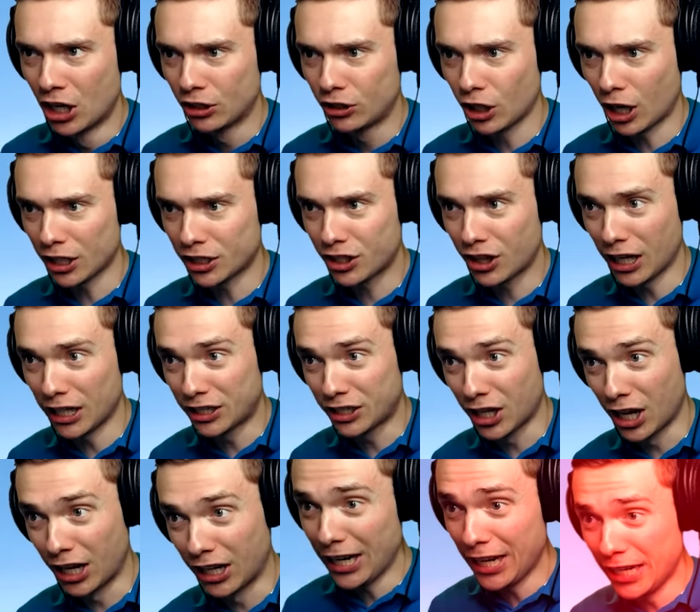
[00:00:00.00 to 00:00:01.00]
Dodge this
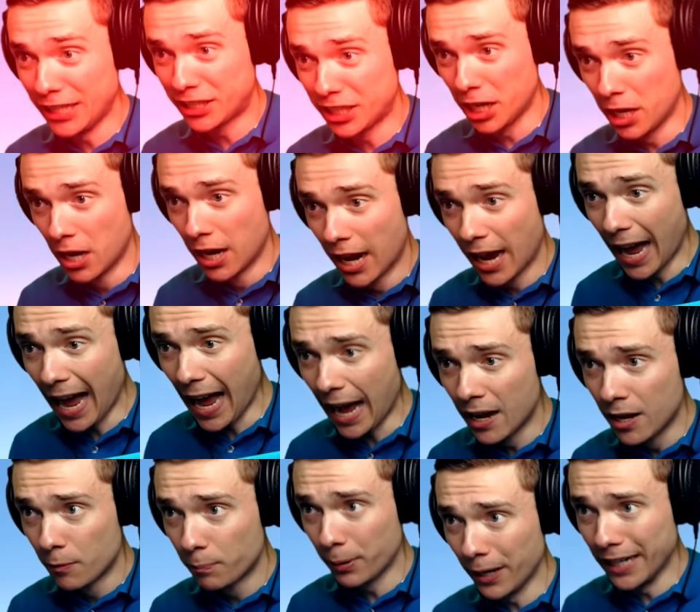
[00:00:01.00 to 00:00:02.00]
thing. Easy. Ah!
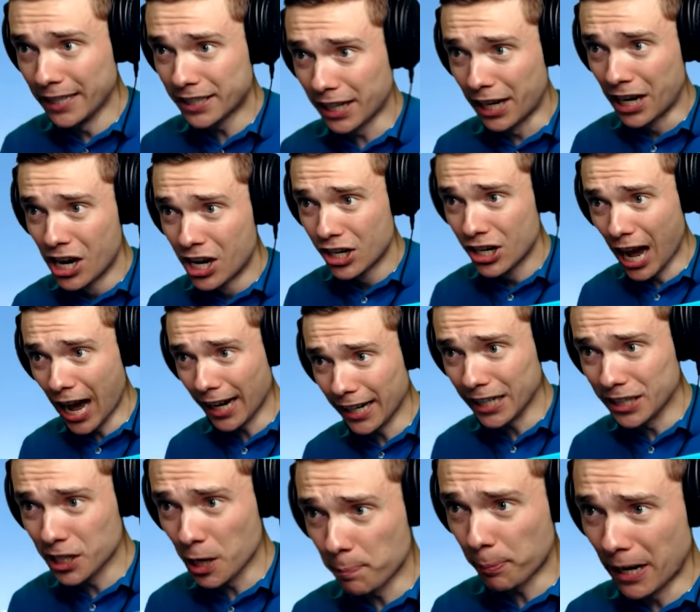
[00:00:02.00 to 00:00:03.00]
Peasy! Not
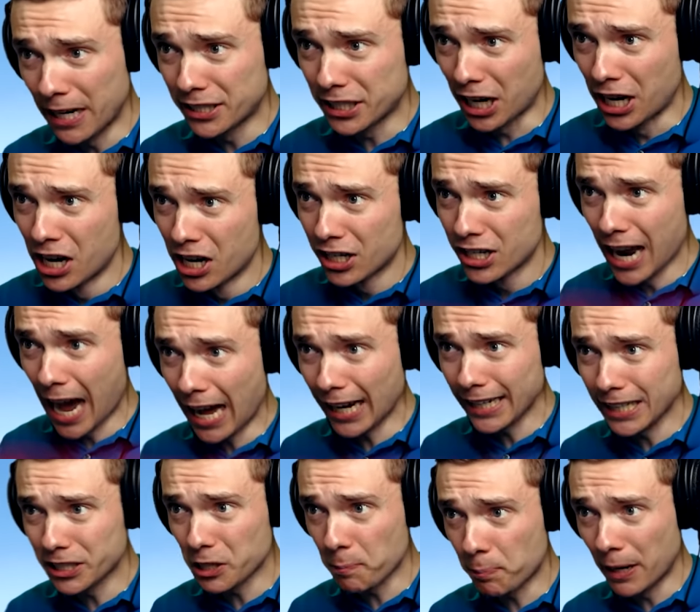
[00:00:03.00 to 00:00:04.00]
easy peasy! Not
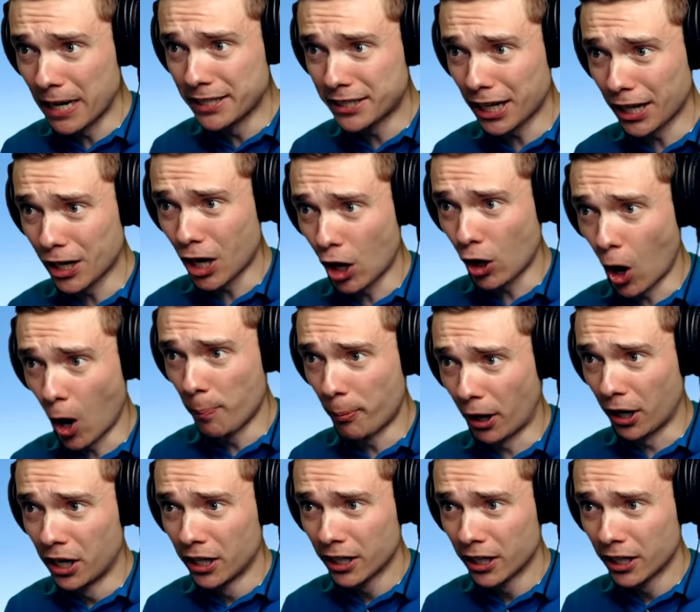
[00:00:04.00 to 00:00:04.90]
easy peasy at all! Oh boy,